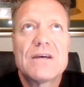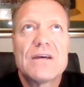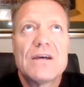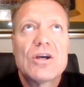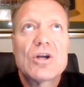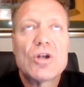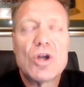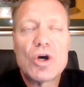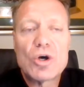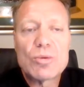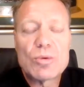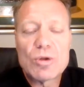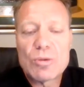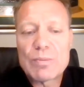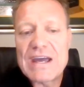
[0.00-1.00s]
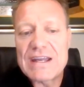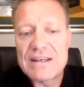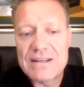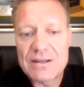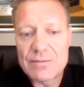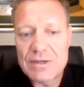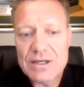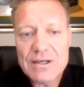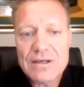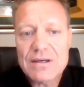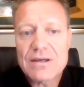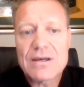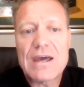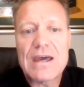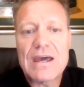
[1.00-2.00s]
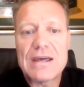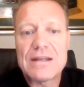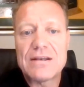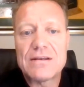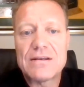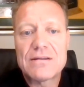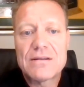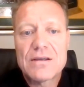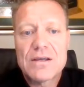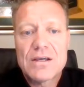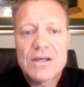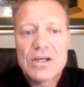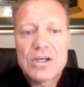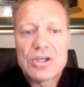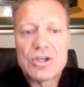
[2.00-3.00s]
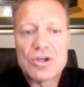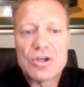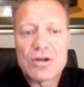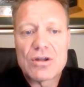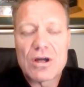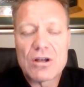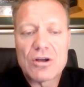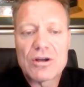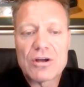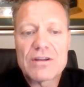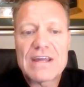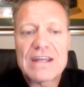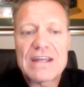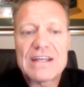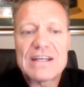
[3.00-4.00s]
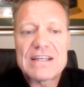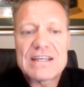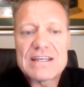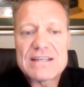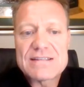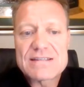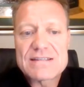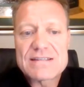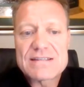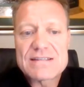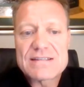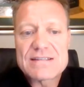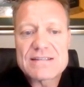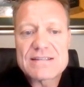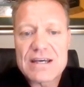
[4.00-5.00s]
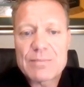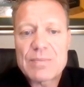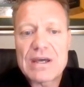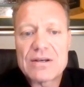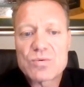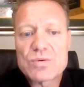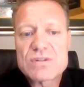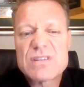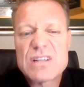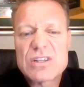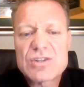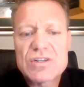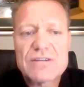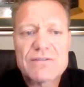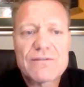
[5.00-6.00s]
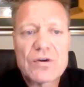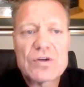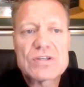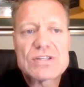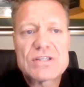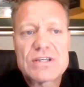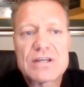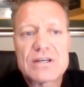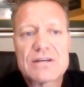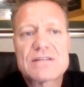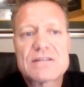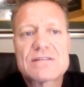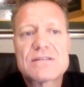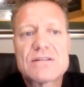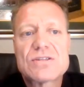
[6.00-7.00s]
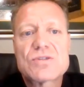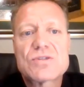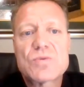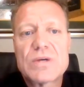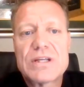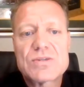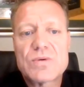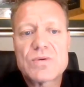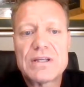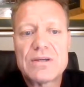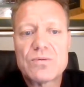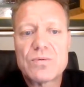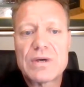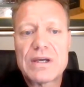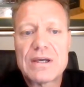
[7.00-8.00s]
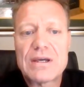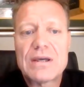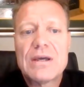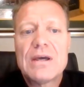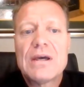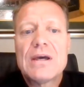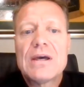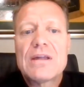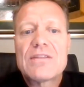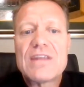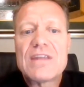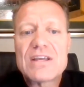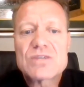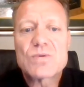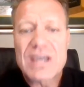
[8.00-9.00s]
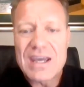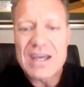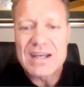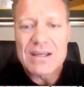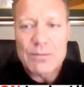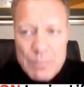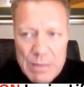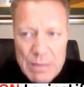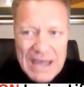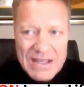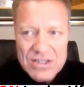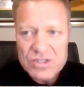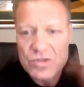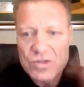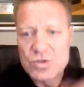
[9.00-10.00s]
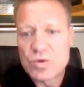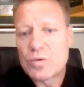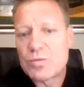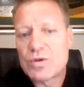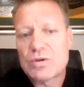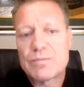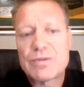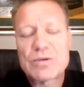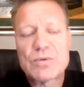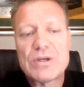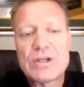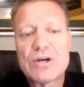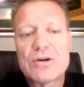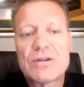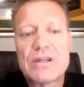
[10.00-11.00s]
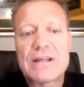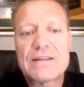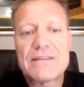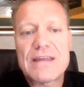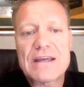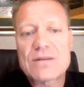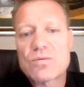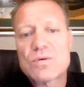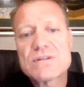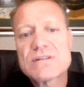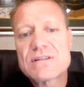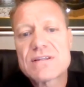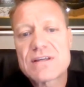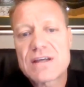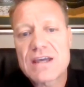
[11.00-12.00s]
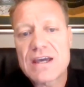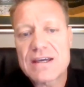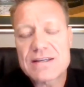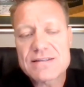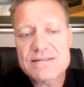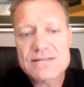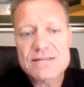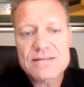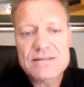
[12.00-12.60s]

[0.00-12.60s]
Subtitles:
global pandemic, and, a lot of that had eased up, and it was literally the first year since 2020 where things were getting back to normal. But we know that that wasn't the case.